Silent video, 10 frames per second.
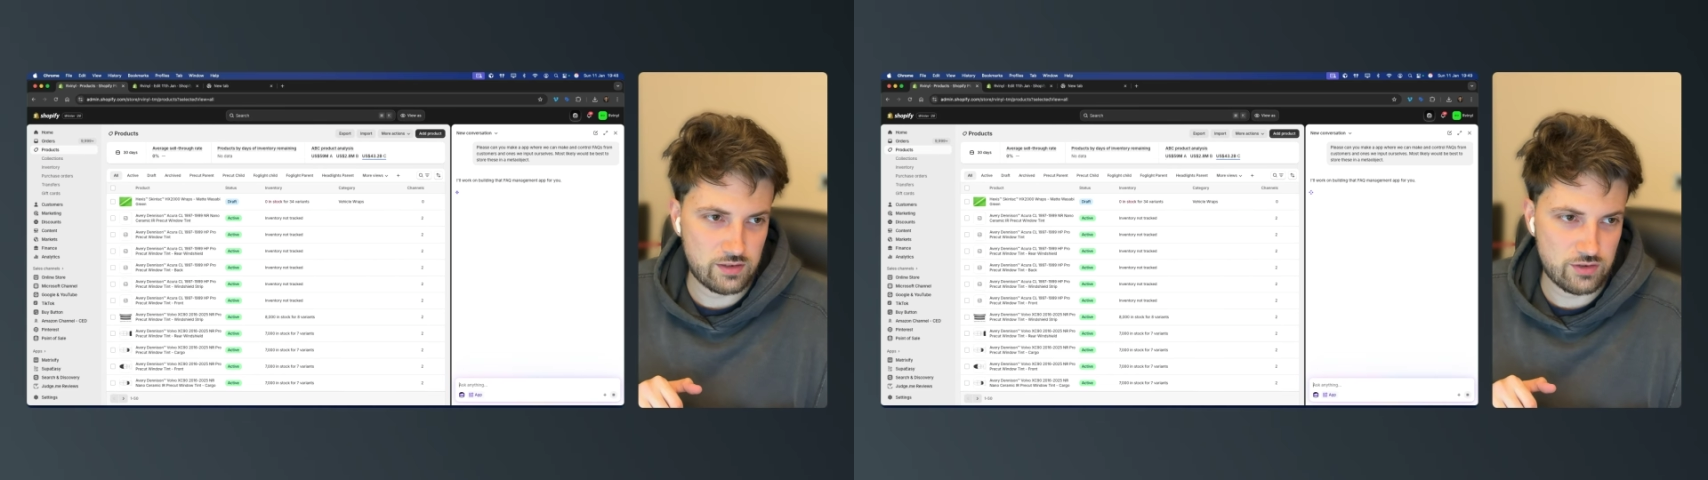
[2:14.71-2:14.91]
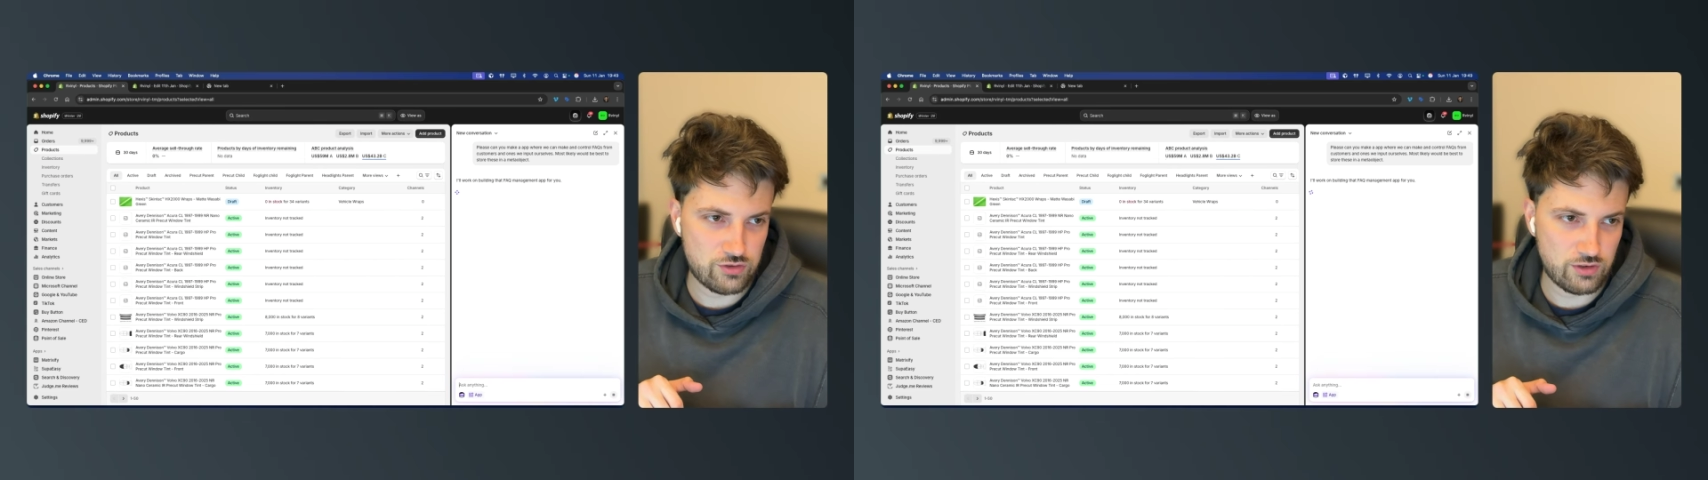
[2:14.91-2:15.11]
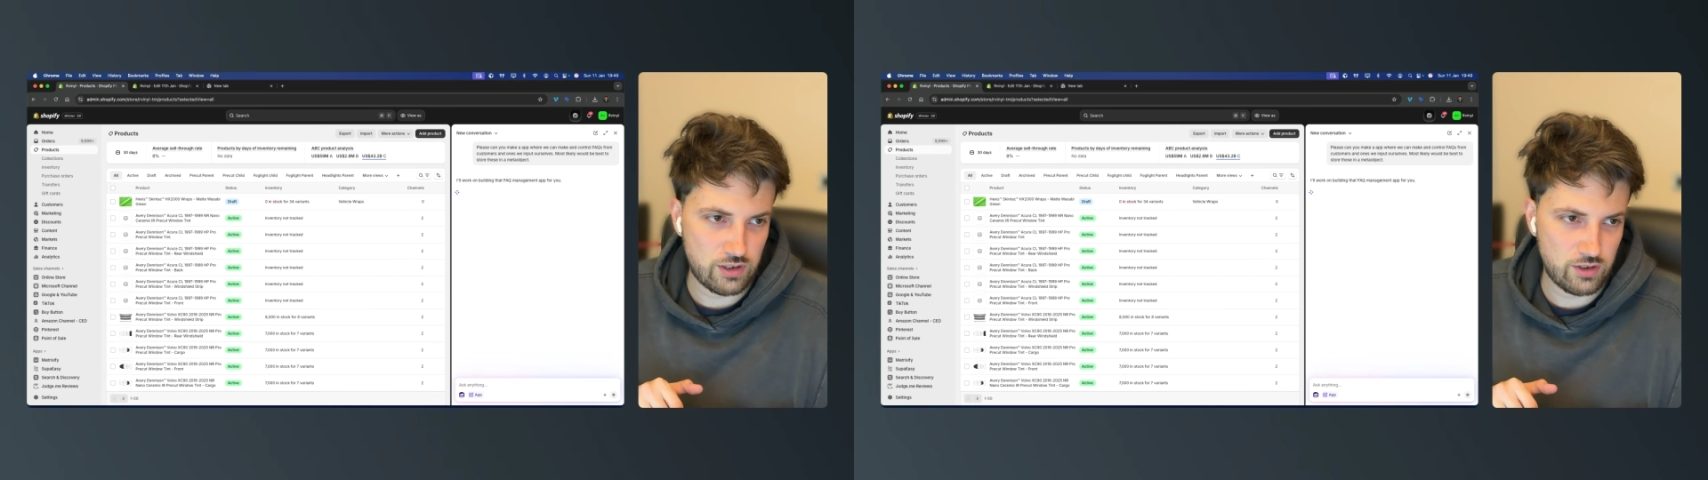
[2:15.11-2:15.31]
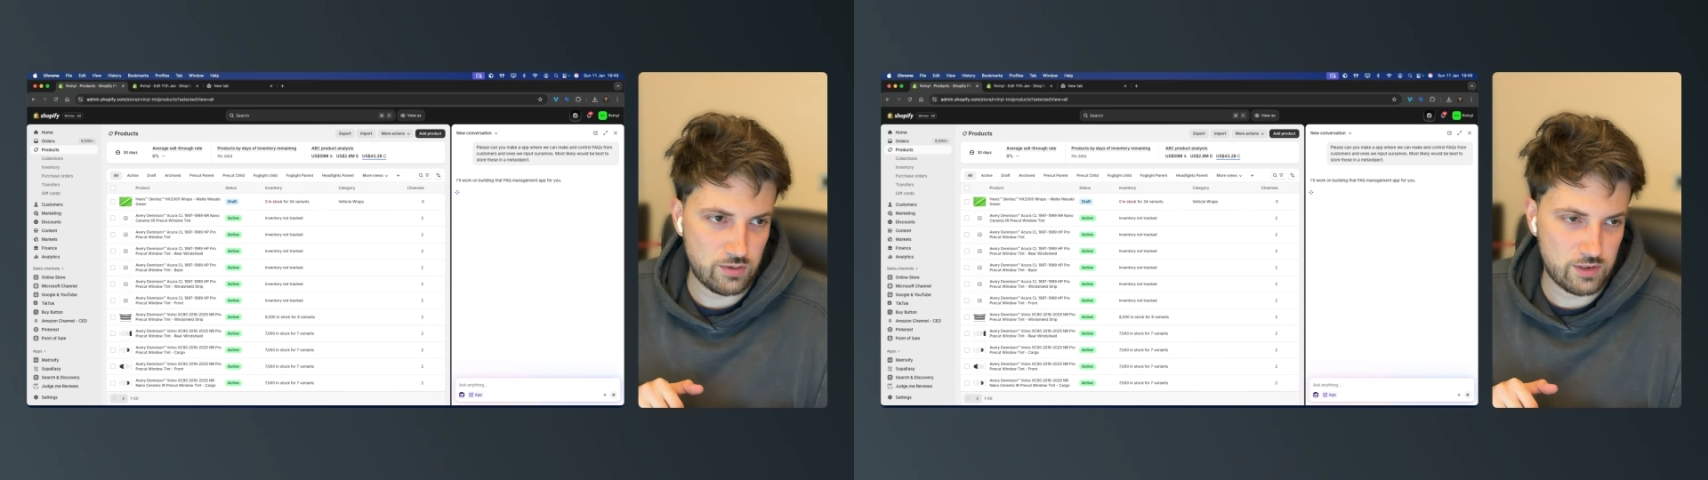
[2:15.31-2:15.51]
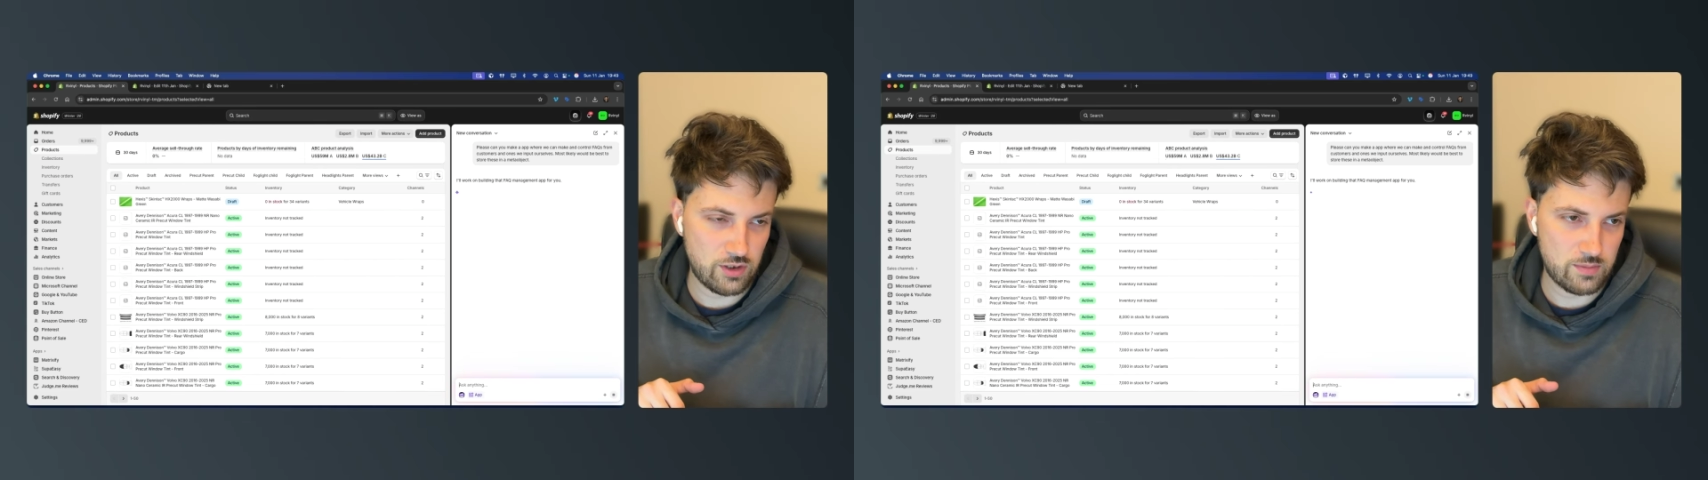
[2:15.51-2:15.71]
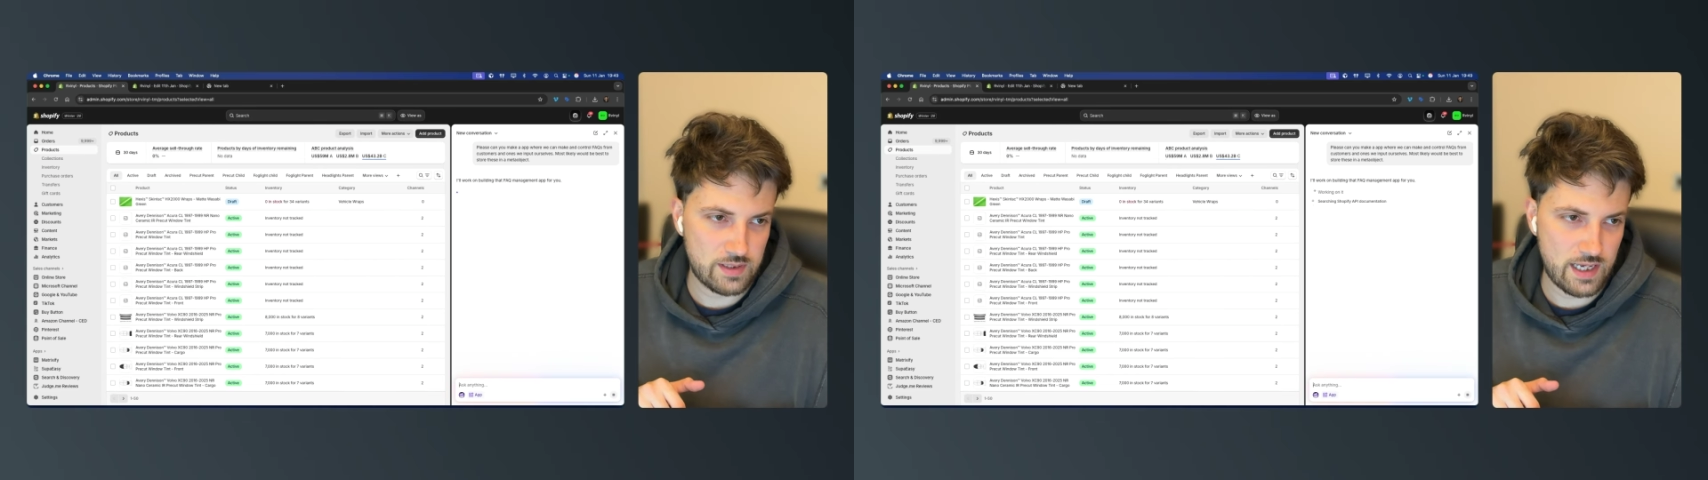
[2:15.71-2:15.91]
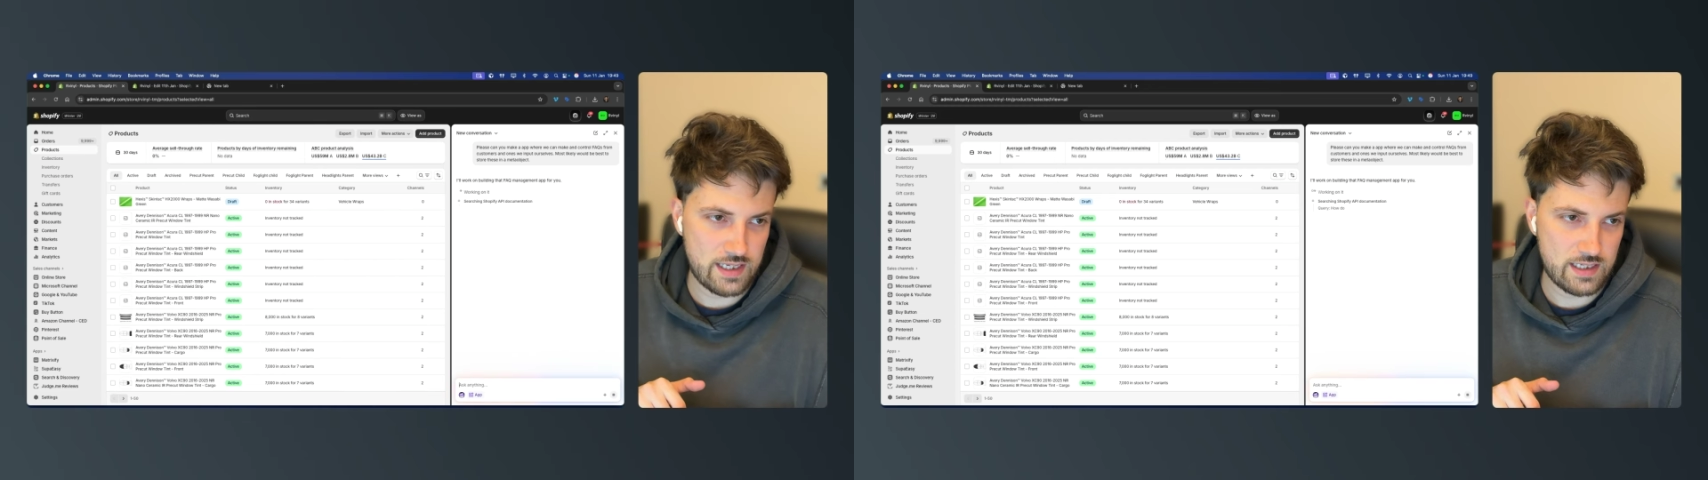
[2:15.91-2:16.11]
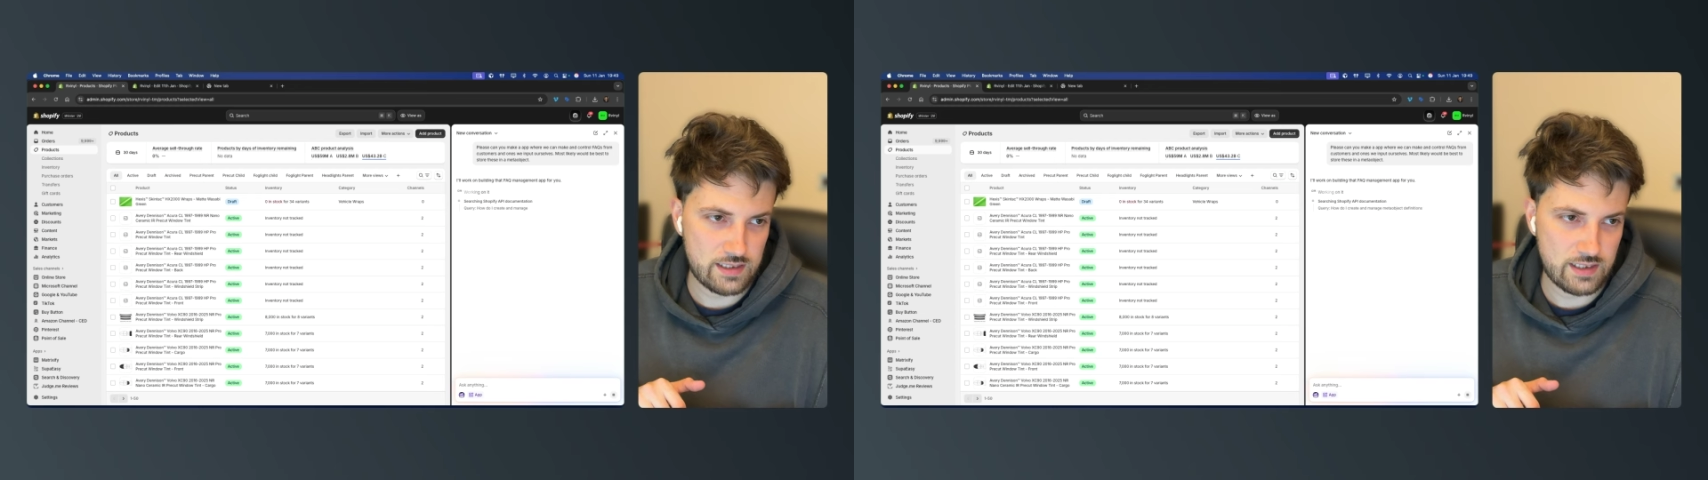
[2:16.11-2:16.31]
control and
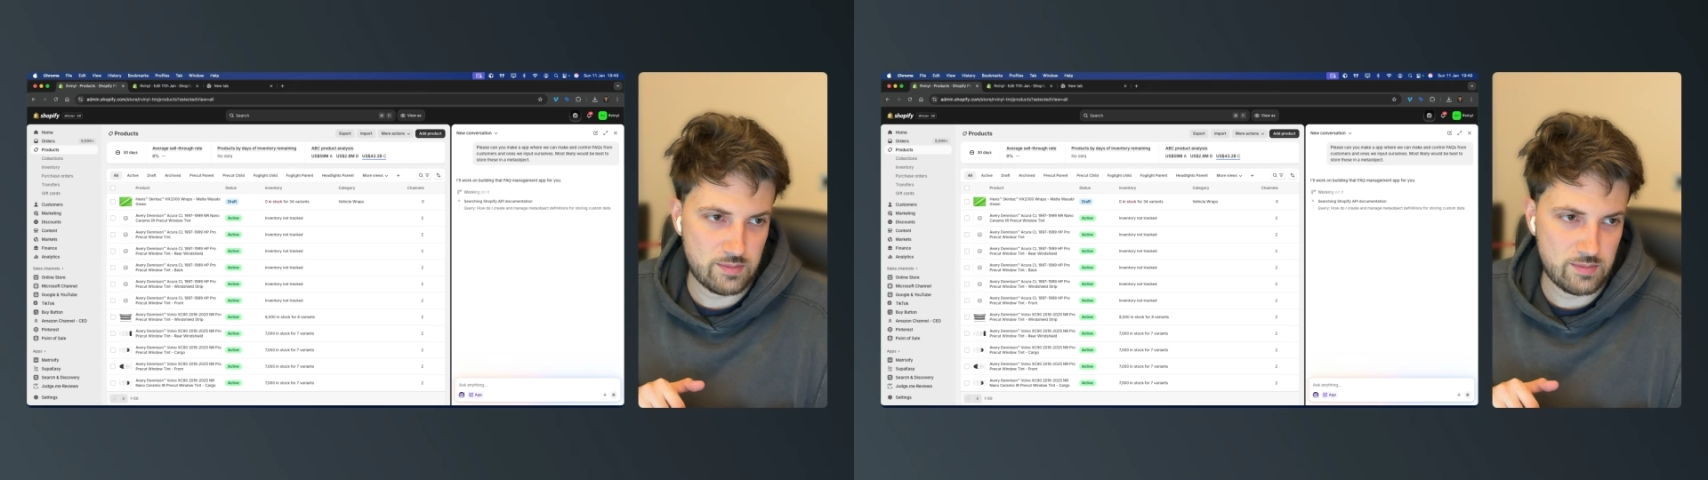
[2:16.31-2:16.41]
update and